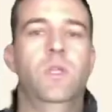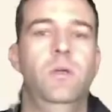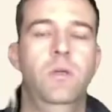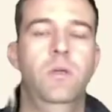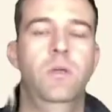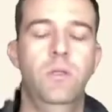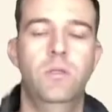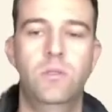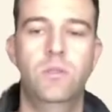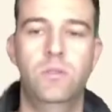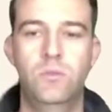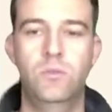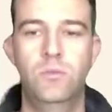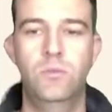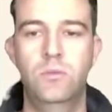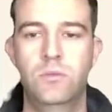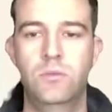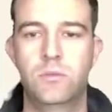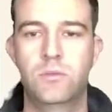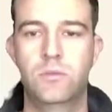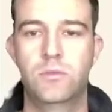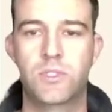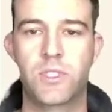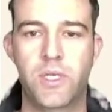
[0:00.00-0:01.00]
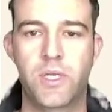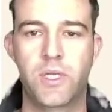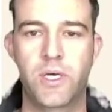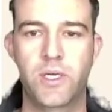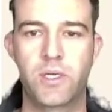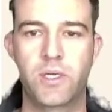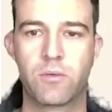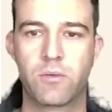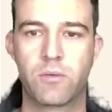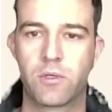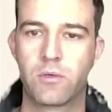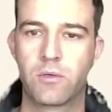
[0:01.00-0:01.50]
Hello,
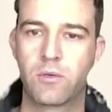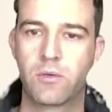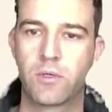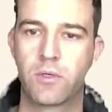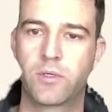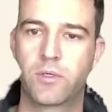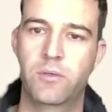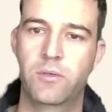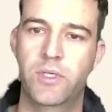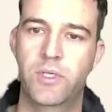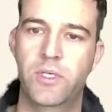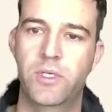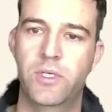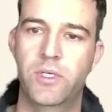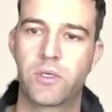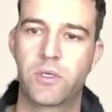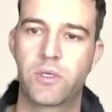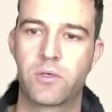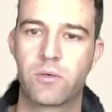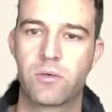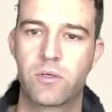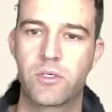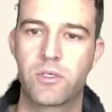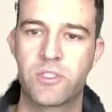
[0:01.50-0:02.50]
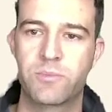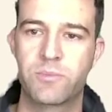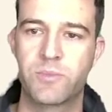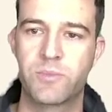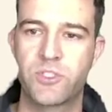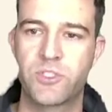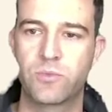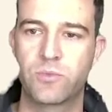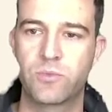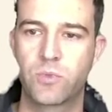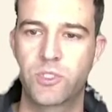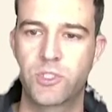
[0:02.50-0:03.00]
tonight we're going to read A
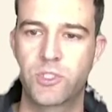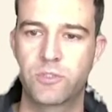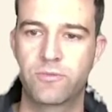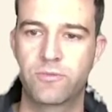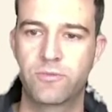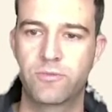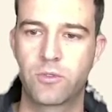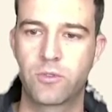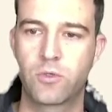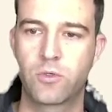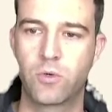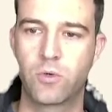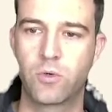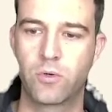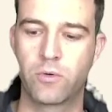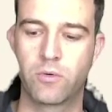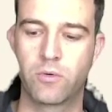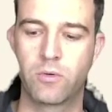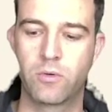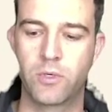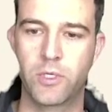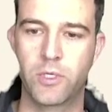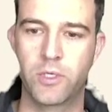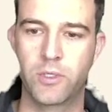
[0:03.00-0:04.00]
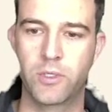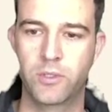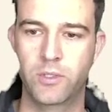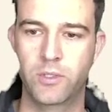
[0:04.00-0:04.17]
Christmas Wish for Corduroy.